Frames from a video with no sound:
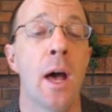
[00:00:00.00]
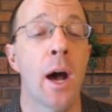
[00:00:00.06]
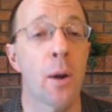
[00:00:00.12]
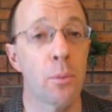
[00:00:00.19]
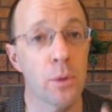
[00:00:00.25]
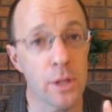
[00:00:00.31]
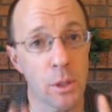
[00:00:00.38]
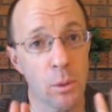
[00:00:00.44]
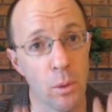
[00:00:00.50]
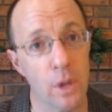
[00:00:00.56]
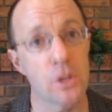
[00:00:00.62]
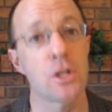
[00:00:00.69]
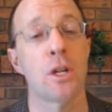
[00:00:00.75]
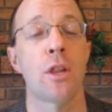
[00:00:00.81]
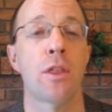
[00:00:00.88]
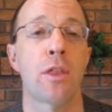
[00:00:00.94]
I really
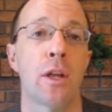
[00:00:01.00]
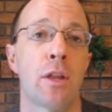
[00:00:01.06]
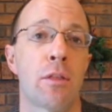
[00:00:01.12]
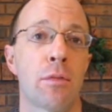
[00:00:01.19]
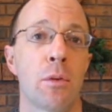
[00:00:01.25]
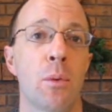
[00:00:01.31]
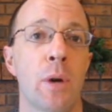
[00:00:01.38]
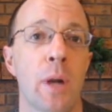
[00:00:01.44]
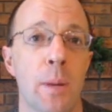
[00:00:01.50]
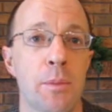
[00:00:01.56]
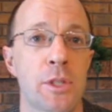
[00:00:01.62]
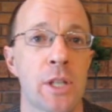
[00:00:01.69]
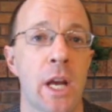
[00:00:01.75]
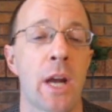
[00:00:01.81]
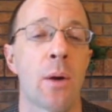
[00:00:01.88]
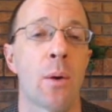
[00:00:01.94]
want you to think through what I'm
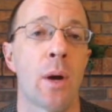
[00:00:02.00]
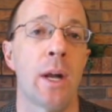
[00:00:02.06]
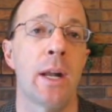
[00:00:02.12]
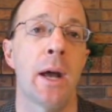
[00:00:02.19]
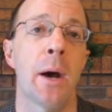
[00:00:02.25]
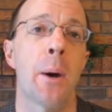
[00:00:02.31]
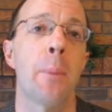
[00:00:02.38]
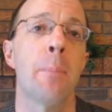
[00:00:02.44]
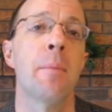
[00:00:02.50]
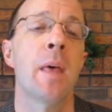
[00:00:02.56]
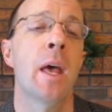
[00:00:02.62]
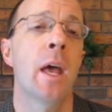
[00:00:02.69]
saying right now.